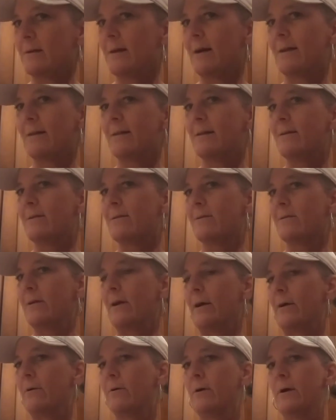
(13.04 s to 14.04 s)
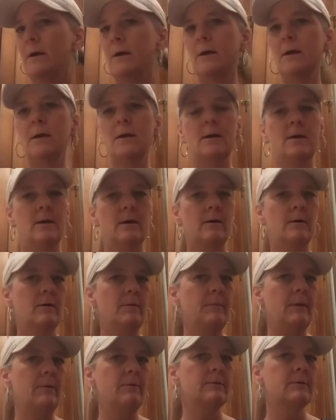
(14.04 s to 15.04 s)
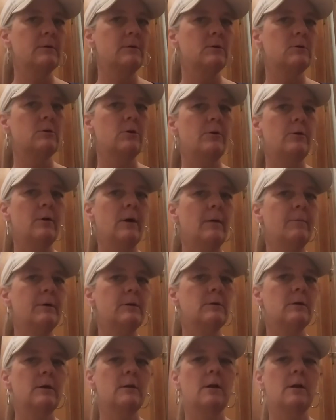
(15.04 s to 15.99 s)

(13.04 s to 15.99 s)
lot thinner now. Um, I was going to show you how much I